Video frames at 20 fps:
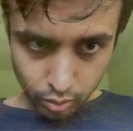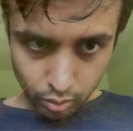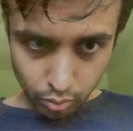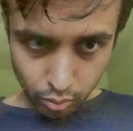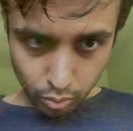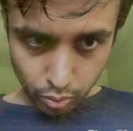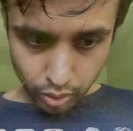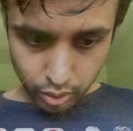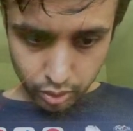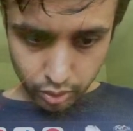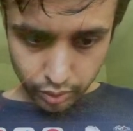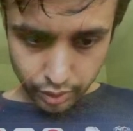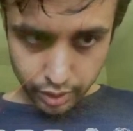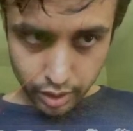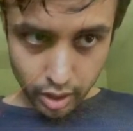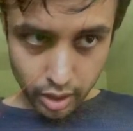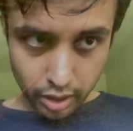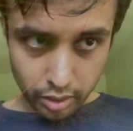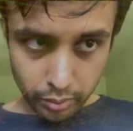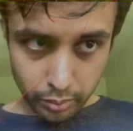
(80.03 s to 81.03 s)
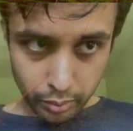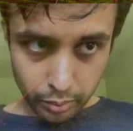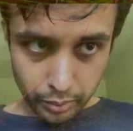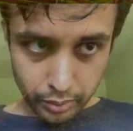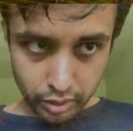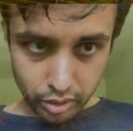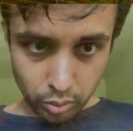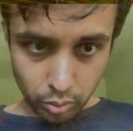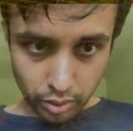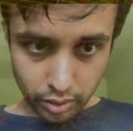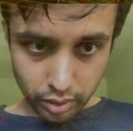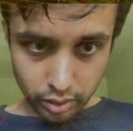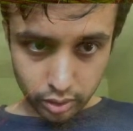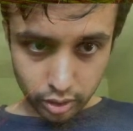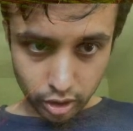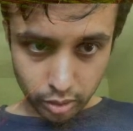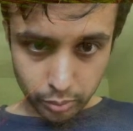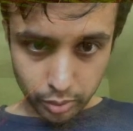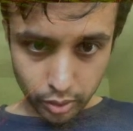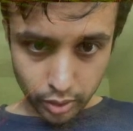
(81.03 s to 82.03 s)
What is going on? Let me just quit the
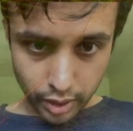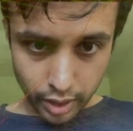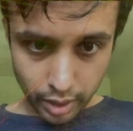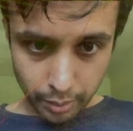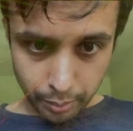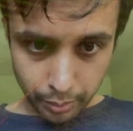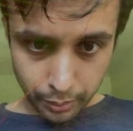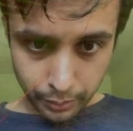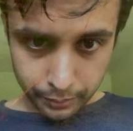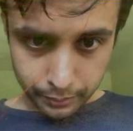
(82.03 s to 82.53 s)
terminal app.